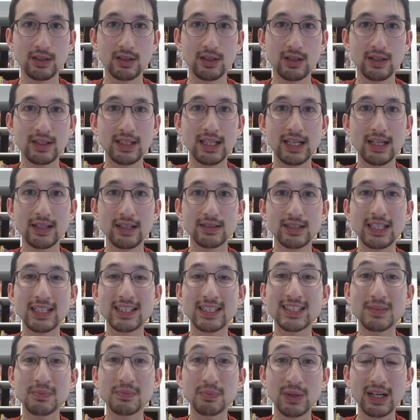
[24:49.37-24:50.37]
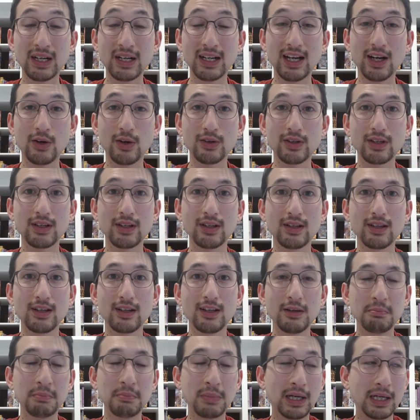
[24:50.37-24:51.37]
Yes, it's spread out,
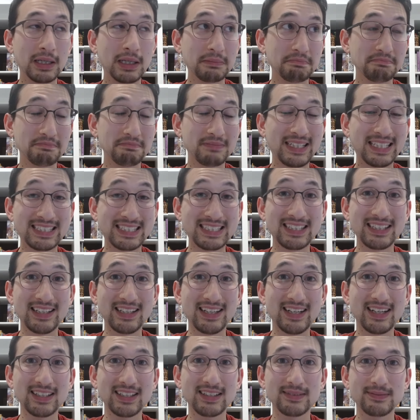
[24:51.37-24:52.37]
but it's a lot.